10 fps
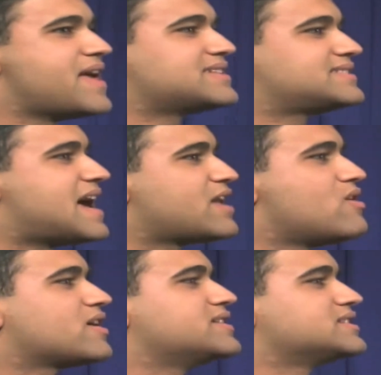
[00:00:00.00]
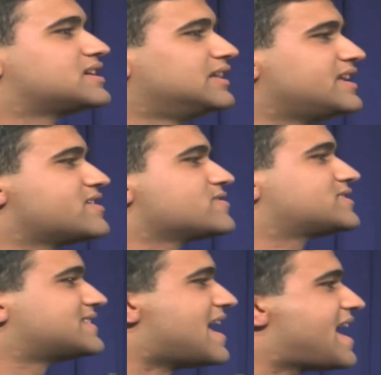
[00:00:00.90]
that sidewalk is a clear
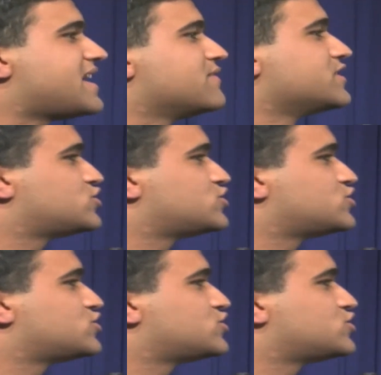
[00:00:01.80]
sign of the